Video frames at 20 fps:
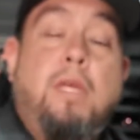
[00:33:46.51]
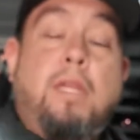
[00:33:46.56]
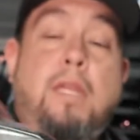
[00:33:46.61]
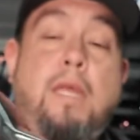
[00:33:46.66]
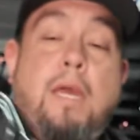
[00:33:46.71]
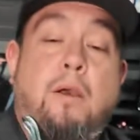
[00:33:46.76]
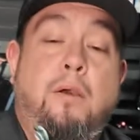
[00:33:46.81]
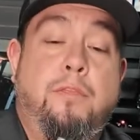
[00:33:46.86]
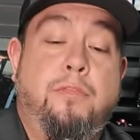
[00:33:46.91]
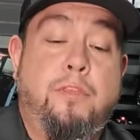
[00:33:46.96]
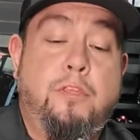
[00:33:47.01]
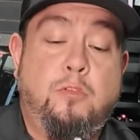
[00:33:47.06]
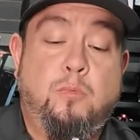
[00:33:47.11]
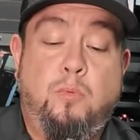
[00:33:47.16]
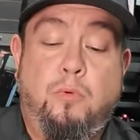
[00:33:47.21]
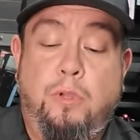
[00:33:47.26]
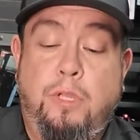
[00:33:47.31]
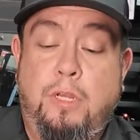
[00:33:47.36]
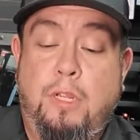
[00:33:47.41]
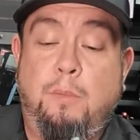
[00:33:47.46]
Now at this
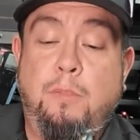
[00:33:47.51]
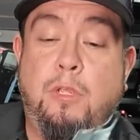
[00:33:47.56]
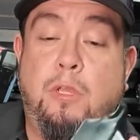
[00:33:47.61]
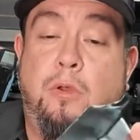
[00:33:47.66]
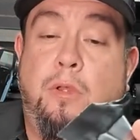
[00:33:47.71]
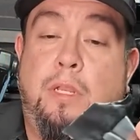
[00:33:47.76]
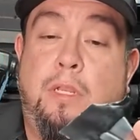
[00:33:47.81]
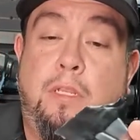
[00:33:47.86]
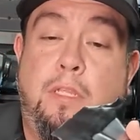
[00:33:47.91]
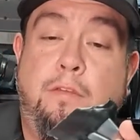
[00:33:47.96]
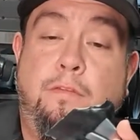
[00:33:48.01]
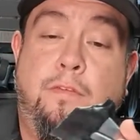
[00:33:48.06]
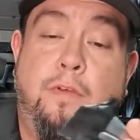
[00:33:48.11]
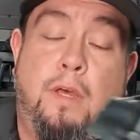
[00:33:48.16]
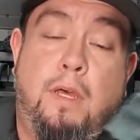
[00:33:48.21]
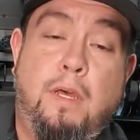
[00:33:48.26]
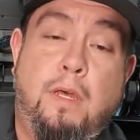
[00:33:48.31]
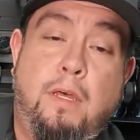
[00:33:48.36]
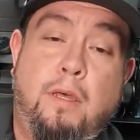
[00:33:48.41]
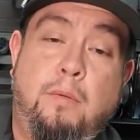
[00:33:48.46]
point, I'm gonna go ahead and leave,
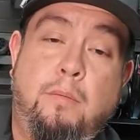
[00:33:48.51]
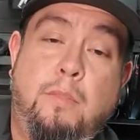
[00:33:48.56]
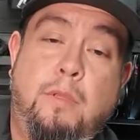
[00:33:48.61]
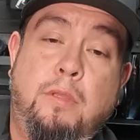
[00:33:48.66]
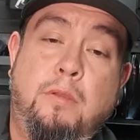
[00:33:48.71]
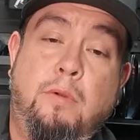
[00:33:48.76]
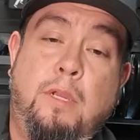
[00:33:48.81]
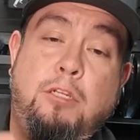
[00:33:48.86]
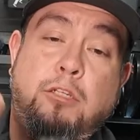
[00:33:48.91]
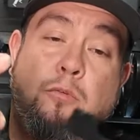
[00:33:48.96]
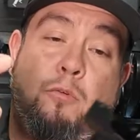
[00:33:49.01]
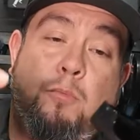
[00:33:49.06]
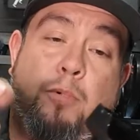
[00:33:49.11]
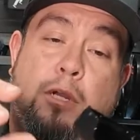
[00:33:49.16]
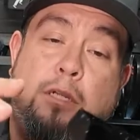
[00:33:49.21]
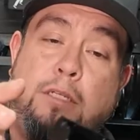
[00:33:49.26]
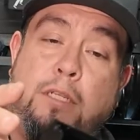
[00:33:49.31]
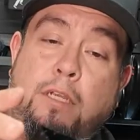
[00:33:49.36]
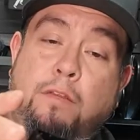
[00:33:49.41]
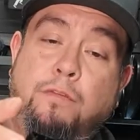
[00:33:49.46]
actually we'll
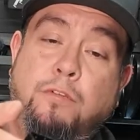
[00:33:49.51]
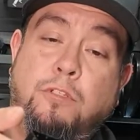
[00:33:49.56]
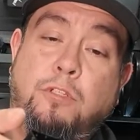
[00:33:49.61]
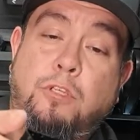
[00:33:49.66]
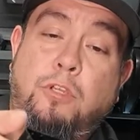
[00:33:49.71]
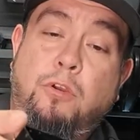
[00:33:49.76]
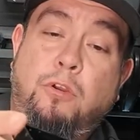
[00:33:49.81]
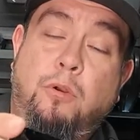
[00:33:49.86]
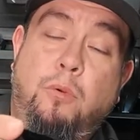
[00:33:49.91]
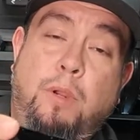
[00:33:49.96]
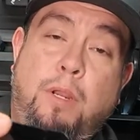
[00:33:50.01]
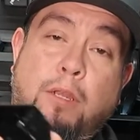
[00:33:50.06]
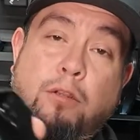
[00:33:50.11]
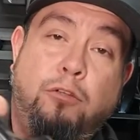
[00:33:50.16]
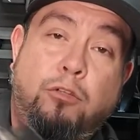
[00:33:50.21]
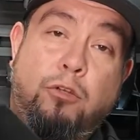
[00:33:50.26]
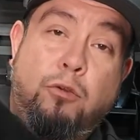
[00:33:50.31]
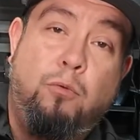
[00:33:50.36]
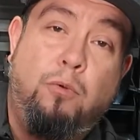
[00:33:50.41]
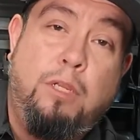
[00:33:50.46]
probably take off the Toyota right now
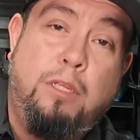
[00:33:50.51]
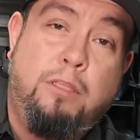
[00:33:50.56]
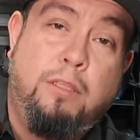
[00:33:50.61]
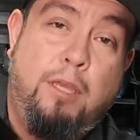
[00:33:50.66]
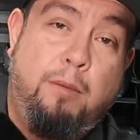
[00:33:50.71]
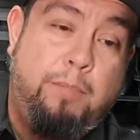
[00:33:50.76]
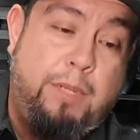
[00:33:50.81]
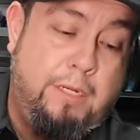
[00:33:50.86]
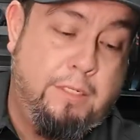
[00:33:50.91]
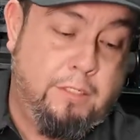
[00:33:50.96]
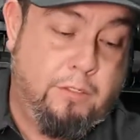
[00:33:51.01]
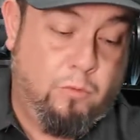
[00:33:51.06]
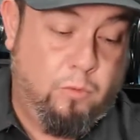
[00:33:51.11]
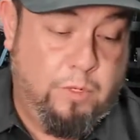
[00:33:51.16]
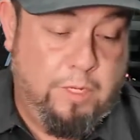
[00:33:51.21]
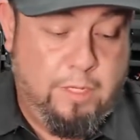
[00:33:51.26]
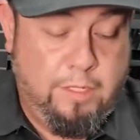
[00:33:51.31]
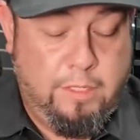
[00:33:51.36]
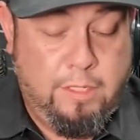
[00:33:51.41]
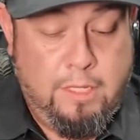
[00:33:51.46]
too. We'll get that painted
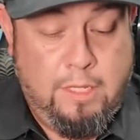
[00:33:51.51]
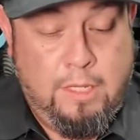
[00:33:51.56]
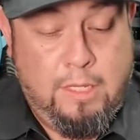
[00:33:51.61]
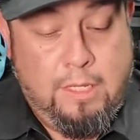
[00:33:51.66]
red.